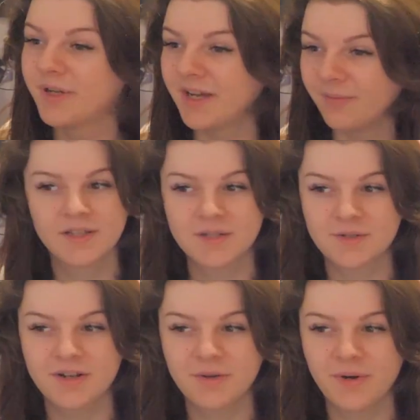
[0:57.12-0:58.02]
But yeah, like
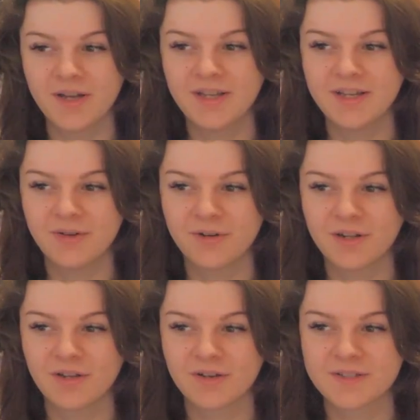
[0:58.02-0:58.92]
straight away, it
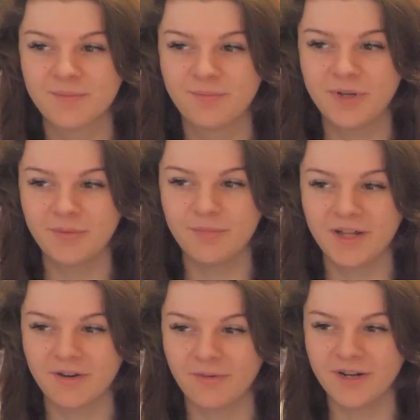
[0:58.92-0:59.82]
already looks a bit
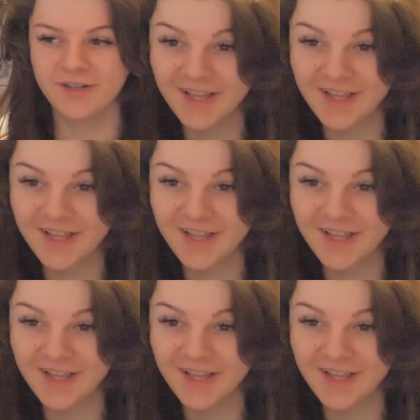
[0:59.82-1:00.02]
better, right?